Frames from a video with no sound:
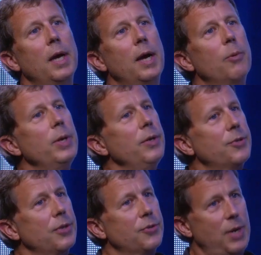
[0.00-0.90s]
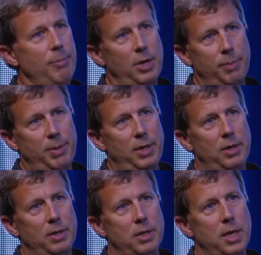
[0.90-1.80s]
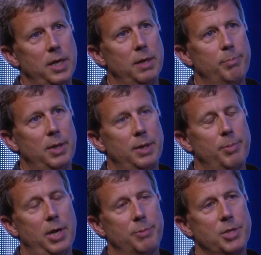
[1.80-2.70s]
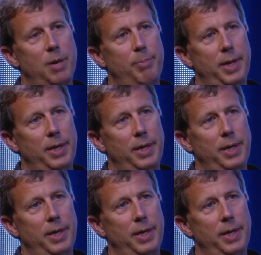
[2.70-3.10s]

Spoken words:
We used to summer up here a lot up on Penobscot Bay.